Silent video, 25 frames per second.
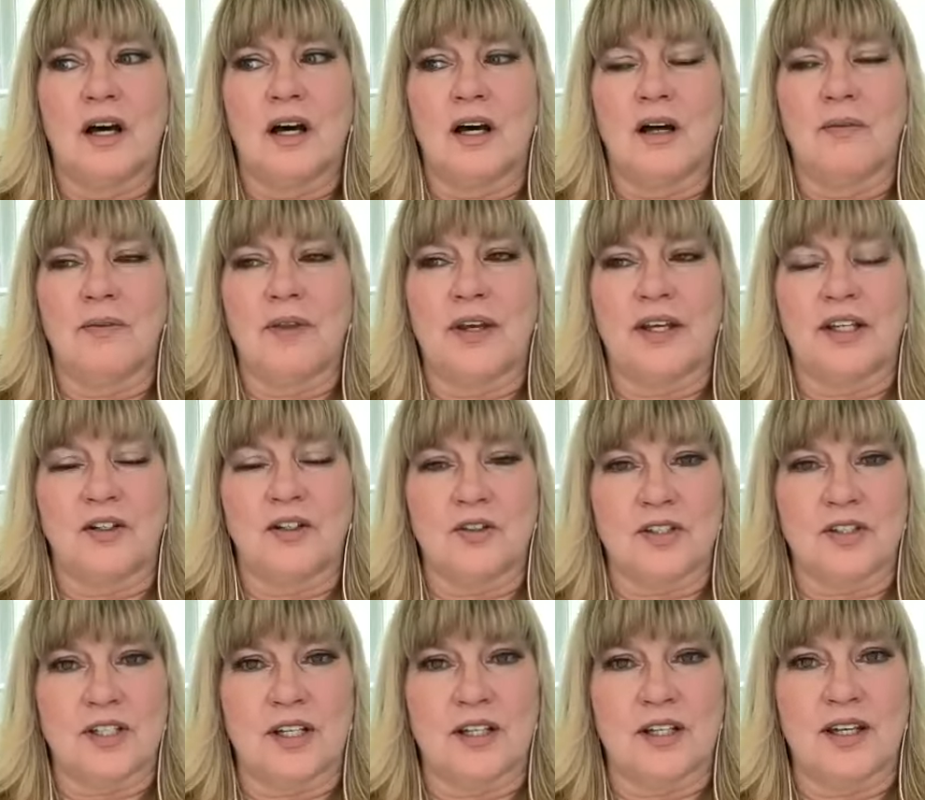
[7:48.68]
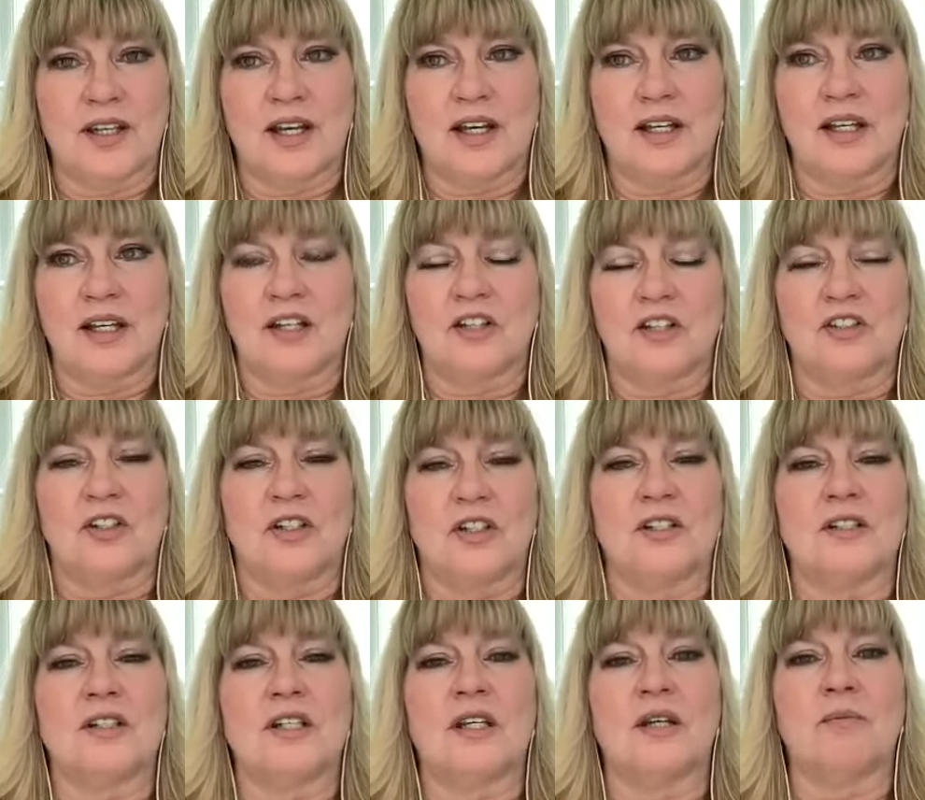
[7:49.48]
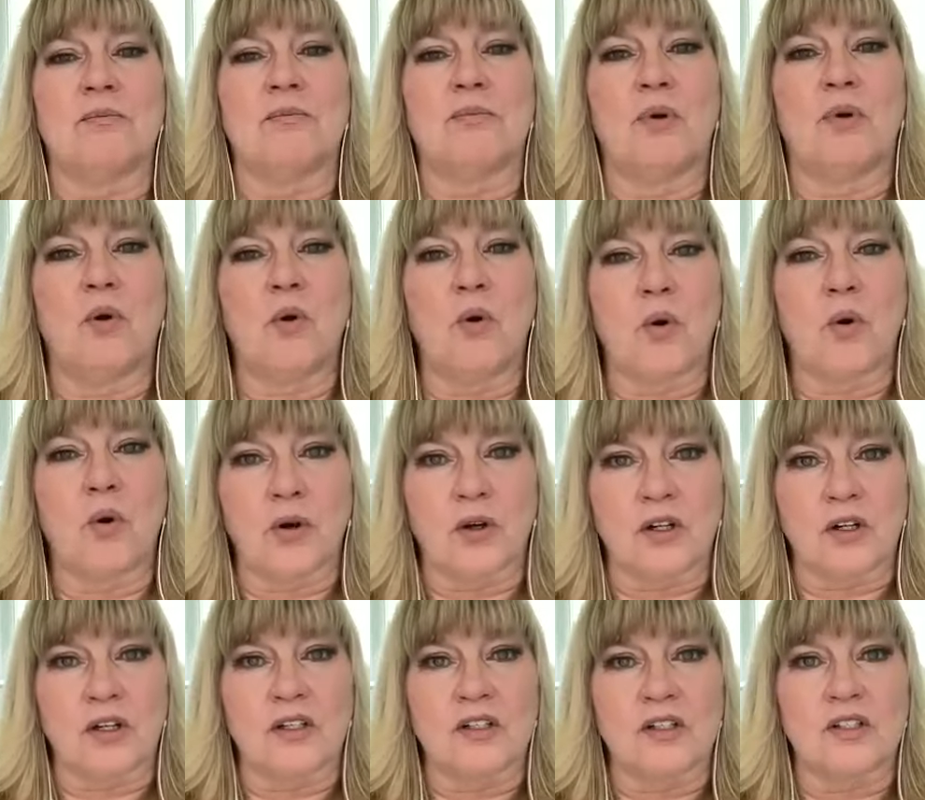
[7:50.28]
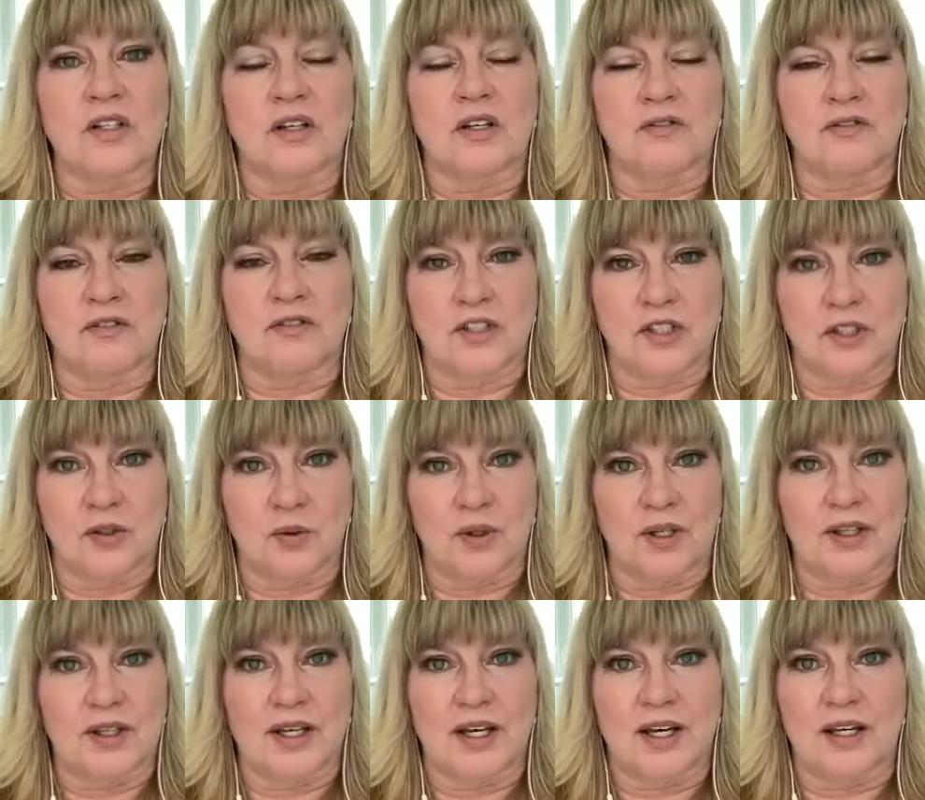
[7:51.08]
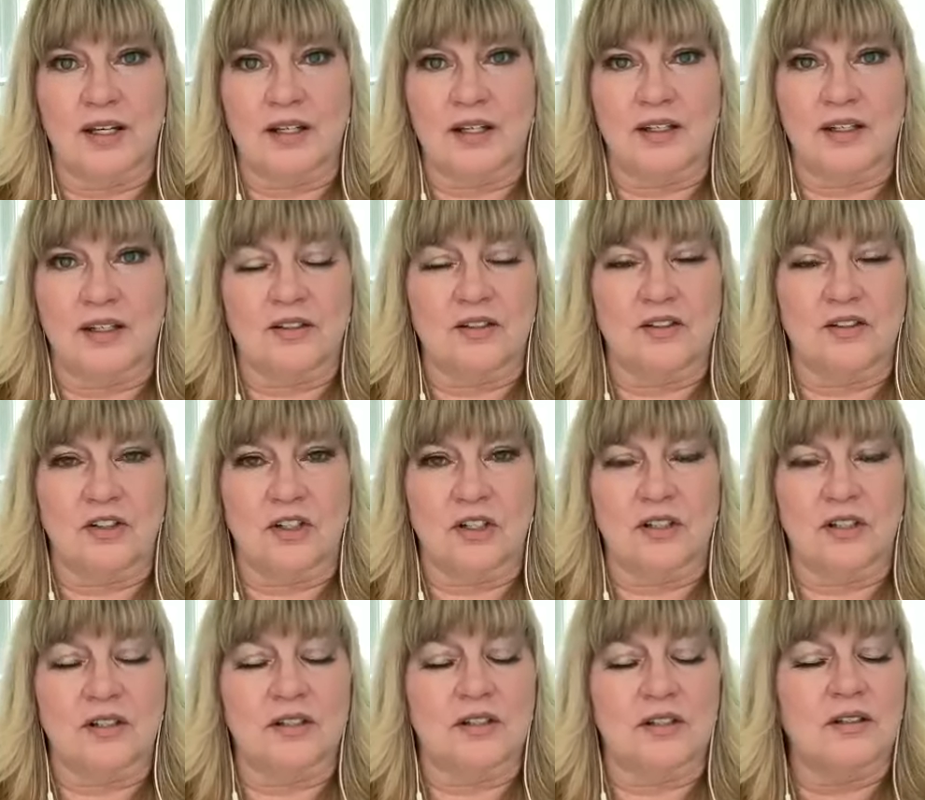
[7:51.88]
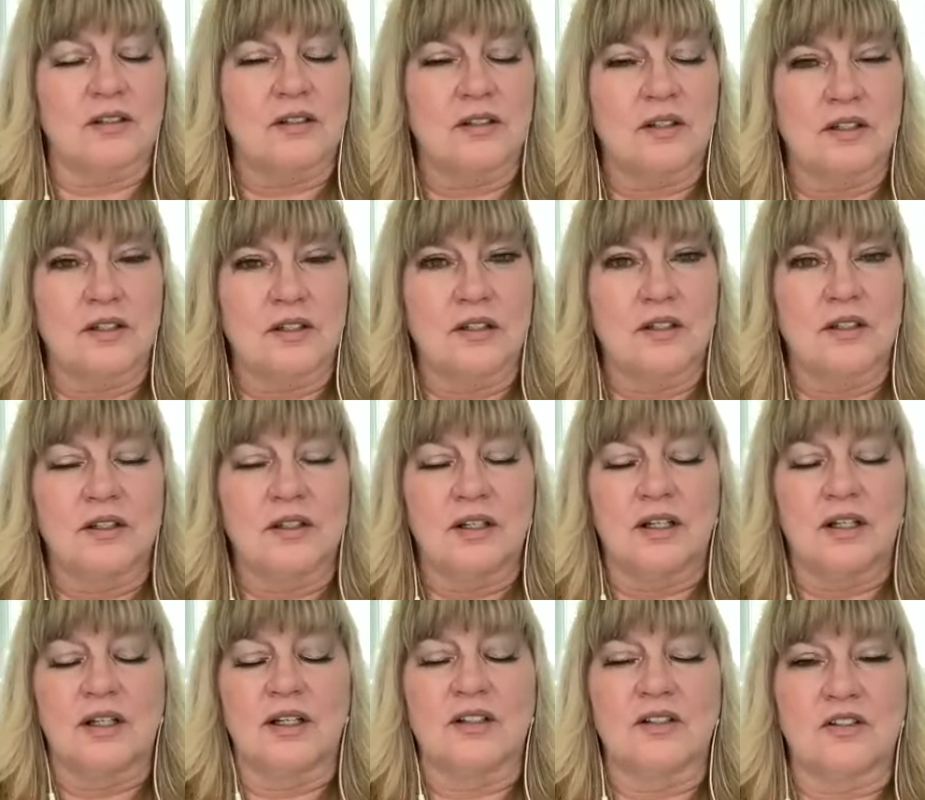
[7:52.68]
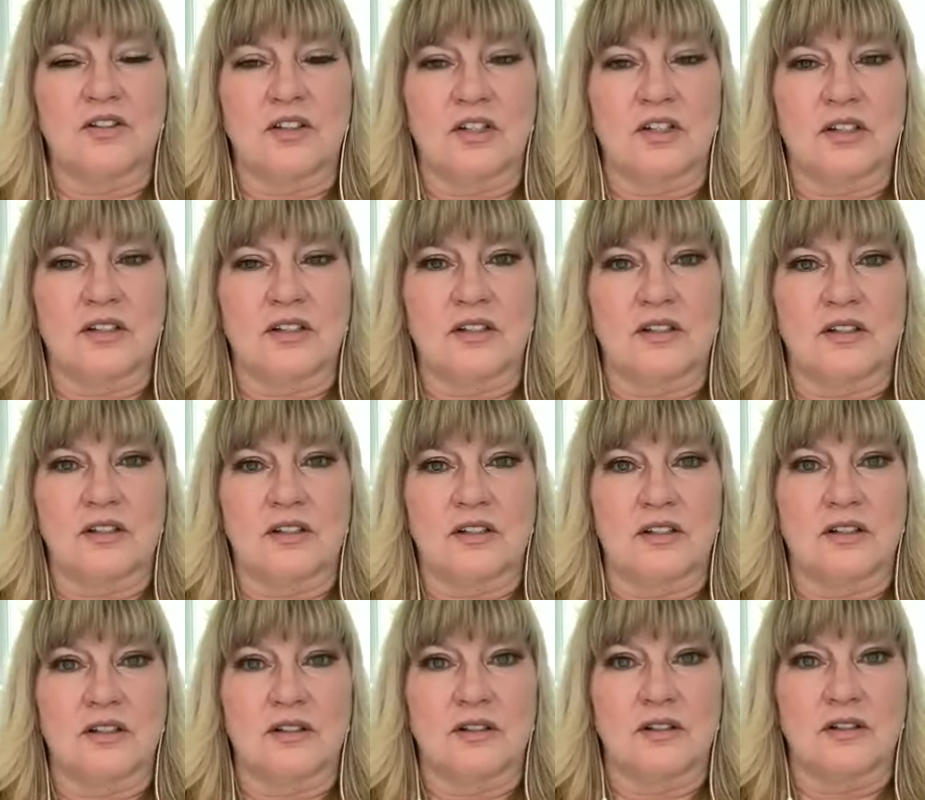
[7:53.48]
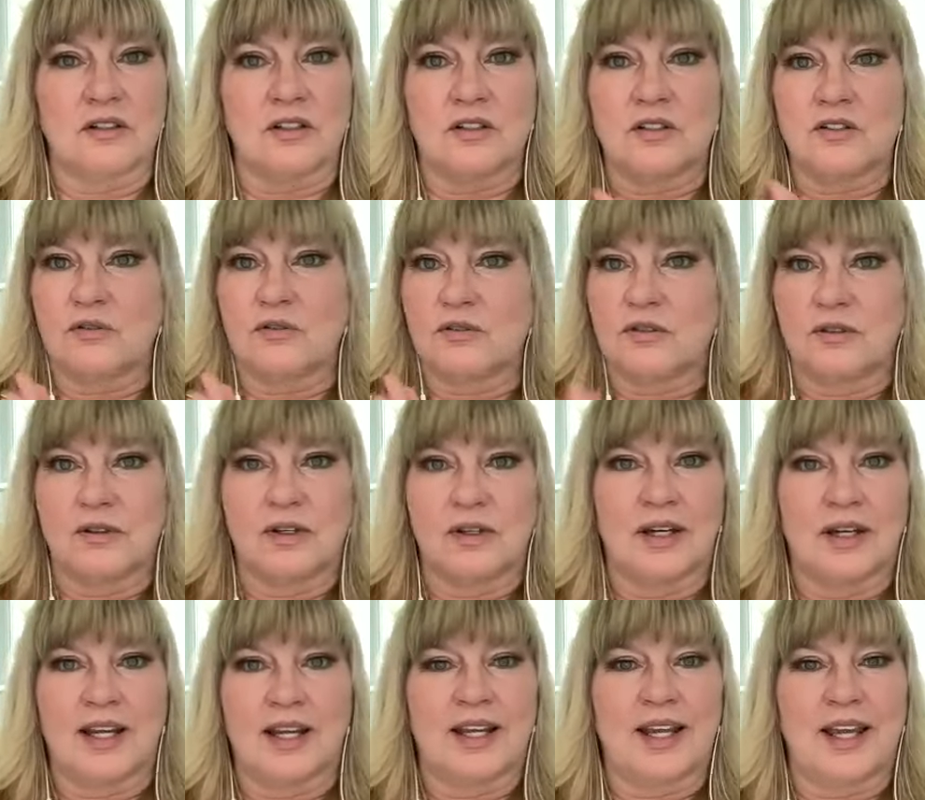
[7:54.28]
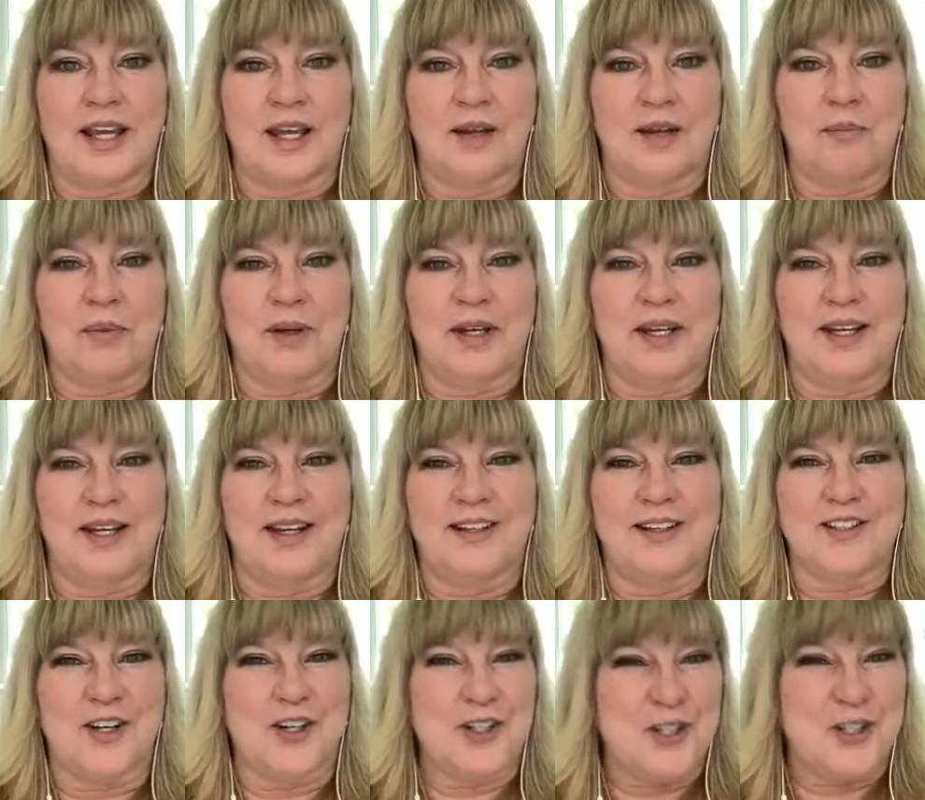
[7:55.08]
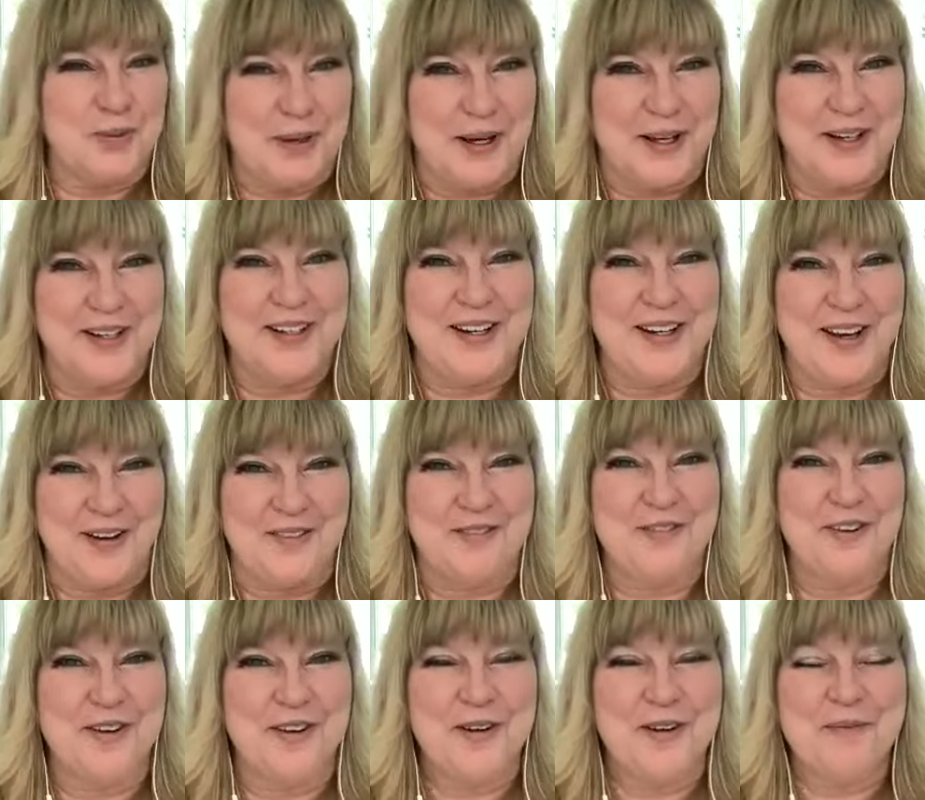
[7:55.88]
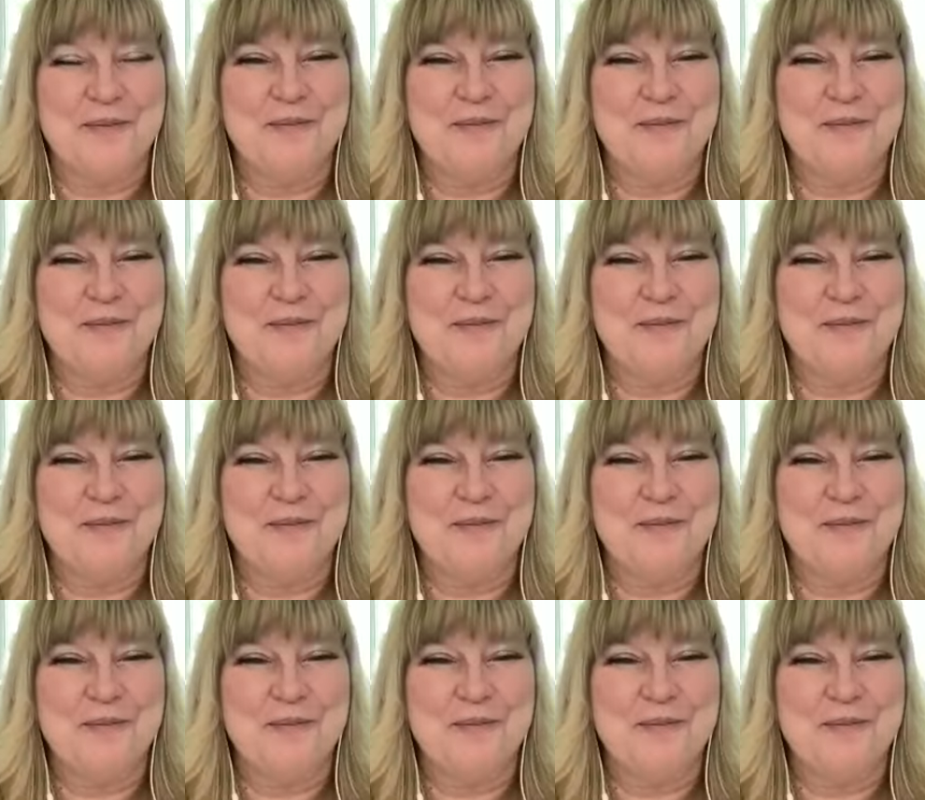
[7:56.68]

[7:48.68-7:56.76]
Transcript: uh, that you said that, and just the importance of doing that is just is just just it can't be talked about enough.